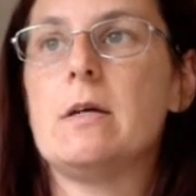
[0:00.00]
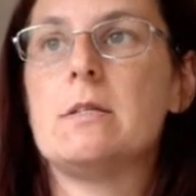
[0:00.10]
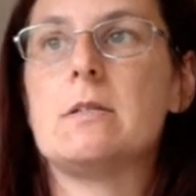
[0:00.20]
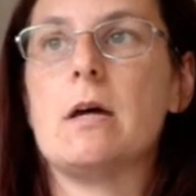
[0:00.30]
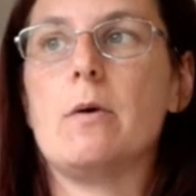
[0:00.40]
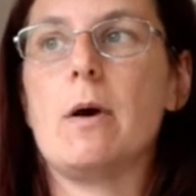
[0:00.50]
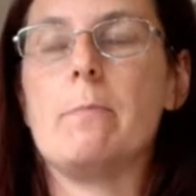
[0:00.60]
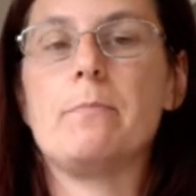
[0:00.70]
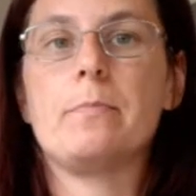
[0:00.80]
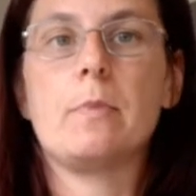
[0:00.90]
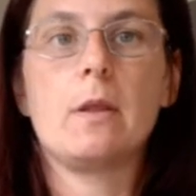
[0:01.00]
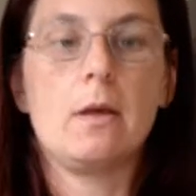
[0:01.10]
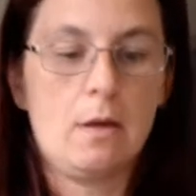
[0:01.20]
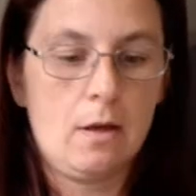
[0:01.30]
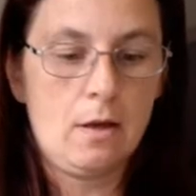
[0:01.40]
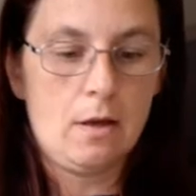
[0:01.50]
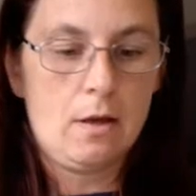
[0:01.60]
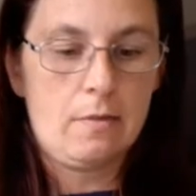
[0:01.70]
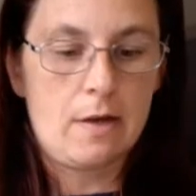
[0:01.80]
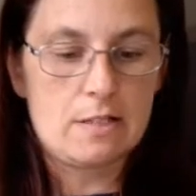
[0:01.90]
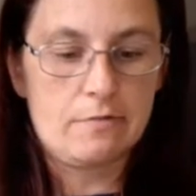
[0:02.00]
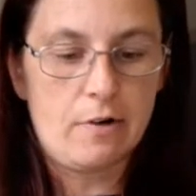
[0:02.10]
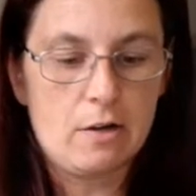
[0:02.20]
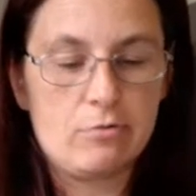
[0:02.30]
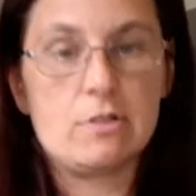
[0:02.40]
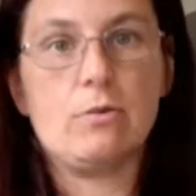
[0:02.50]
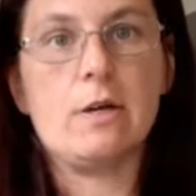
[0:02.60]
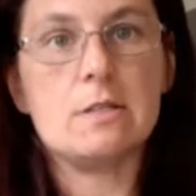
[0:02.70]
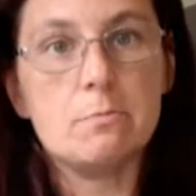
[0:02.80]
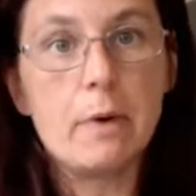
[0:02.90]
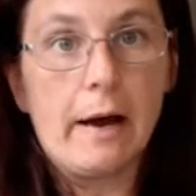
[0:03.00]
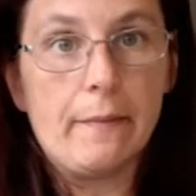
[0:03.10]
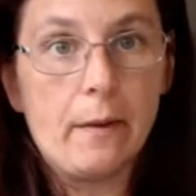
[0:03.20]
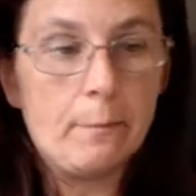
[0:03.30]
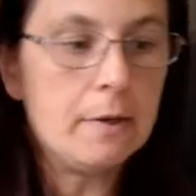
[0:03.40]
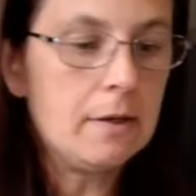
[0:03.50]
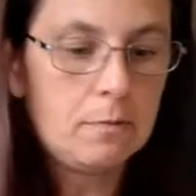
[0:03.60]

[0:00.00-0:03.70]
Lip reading: So that's the final result, is to burn them.